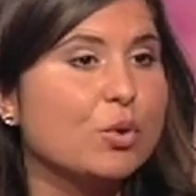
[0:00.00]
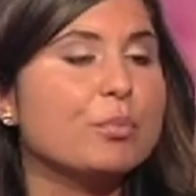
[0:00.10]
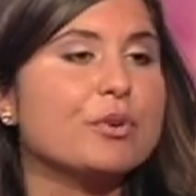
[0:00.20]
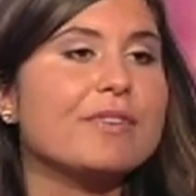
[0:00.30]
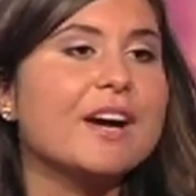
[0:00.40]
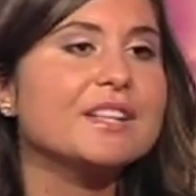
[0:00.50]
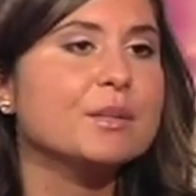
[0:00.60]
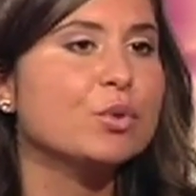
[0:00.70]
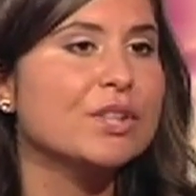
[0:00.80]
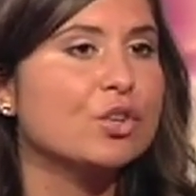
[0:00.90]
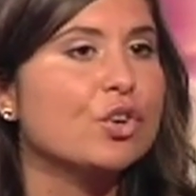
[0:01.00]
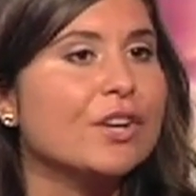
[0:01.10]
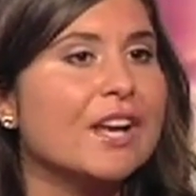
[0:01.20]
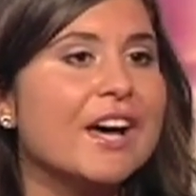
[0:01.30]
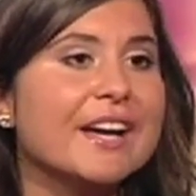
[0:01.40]
We'll provide them with an
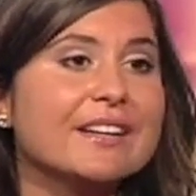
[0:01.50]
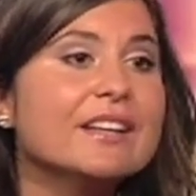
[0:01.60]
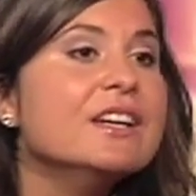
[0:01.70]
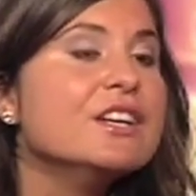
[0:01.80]
online